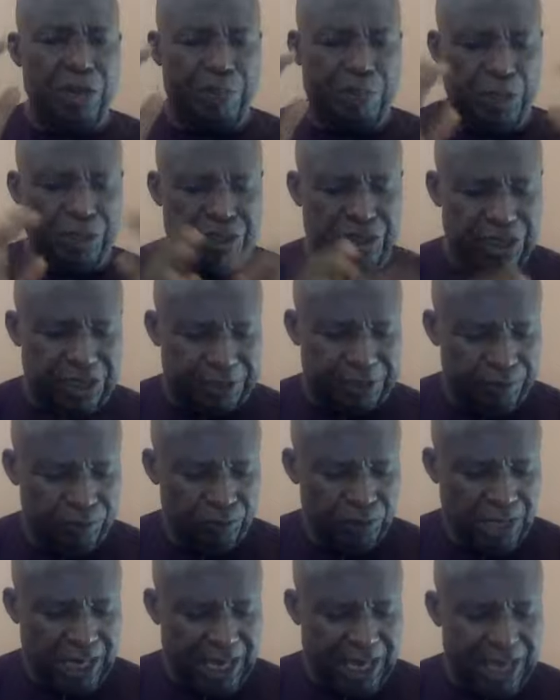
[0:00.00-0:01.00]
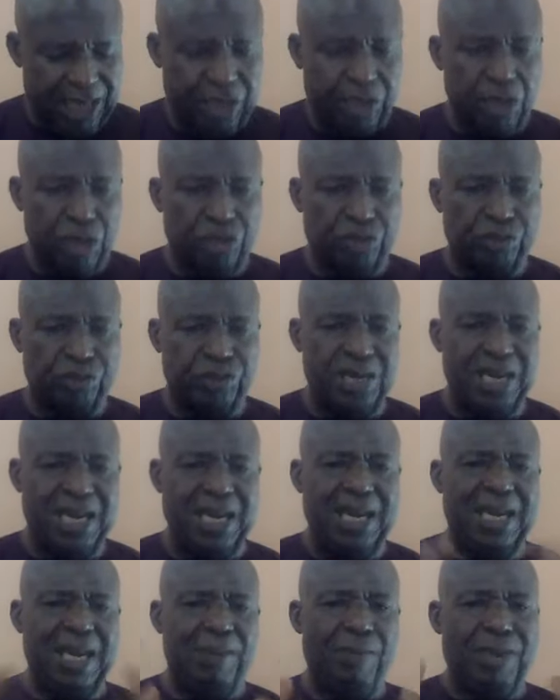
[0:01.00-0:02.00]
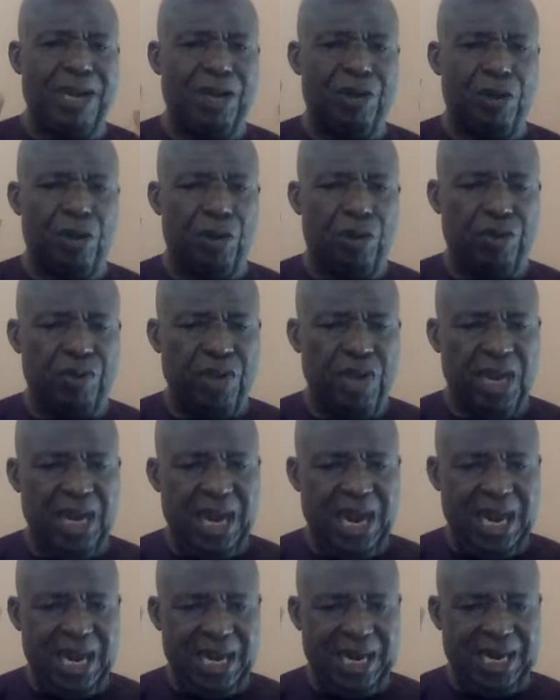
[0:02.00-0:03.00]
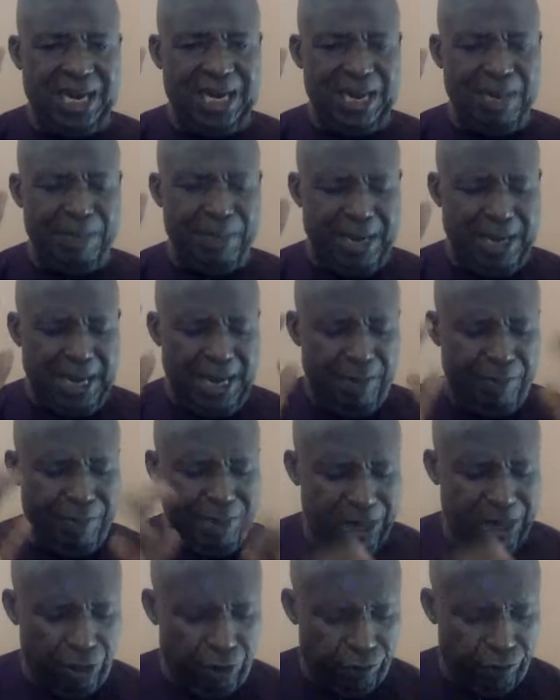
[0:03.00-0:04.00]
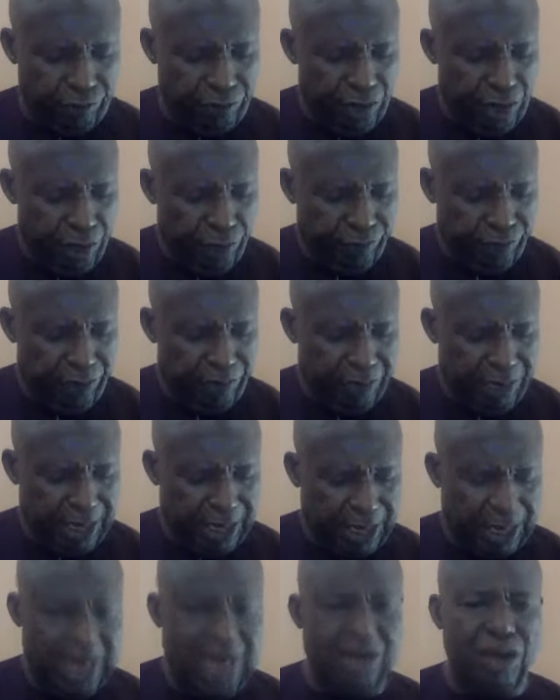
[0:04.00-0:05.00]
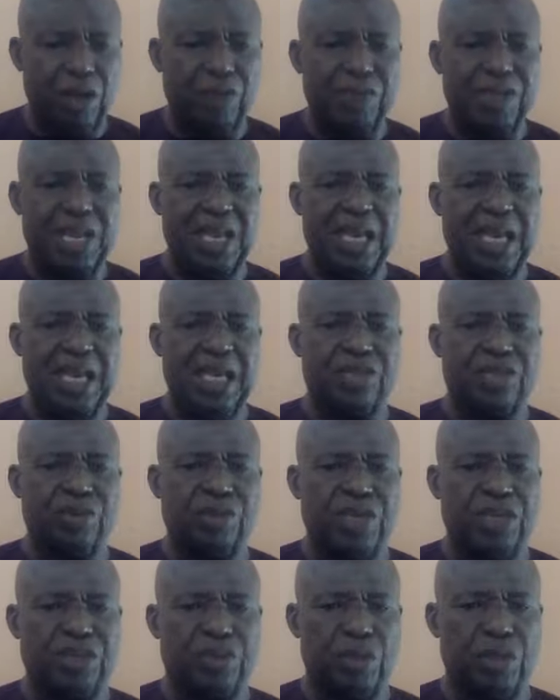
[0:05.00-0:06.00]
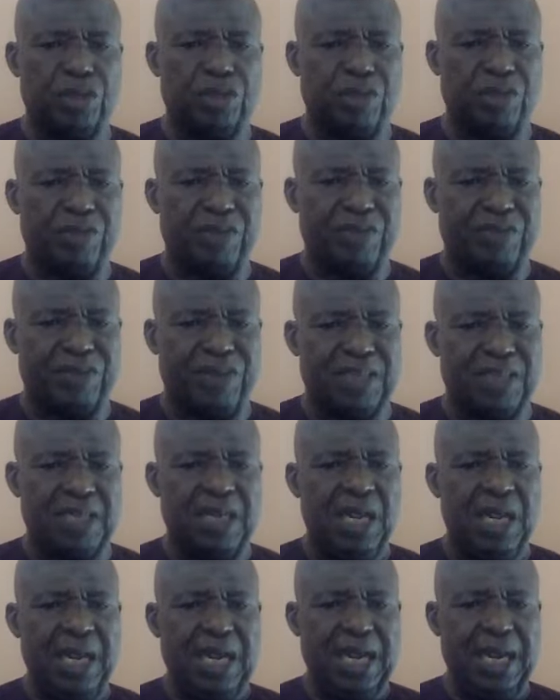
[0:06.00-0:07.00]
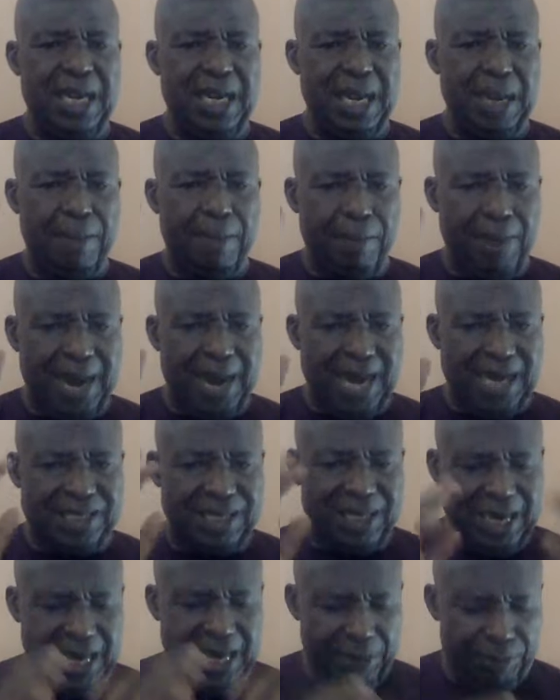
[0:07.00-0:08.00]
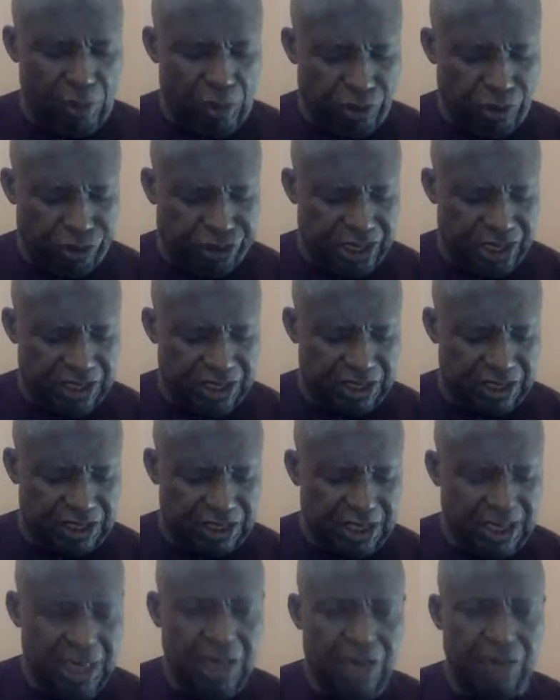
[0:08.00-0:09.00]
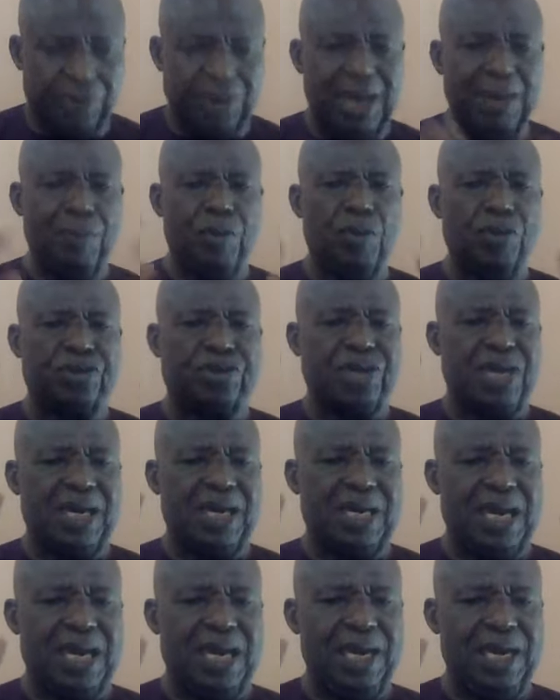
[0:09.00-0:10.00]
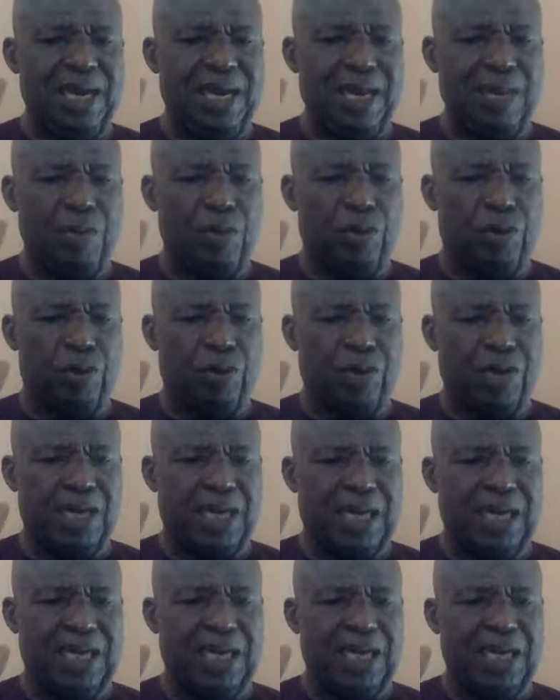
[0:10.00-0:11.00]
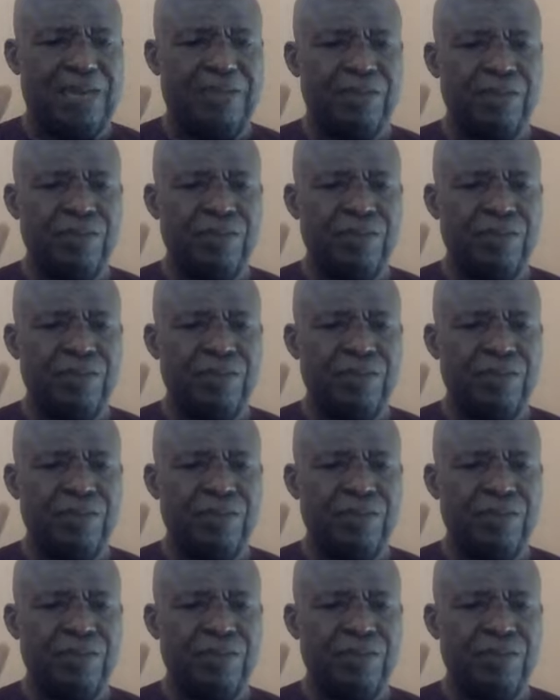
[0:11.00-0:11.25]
upon Jesus I decree your children heal and made whole. I decree them heal and made whole from the crown of their heads to the soles of their feet. In the mighty name of Jesus. Rambo Shakanda Ribokora Kinda.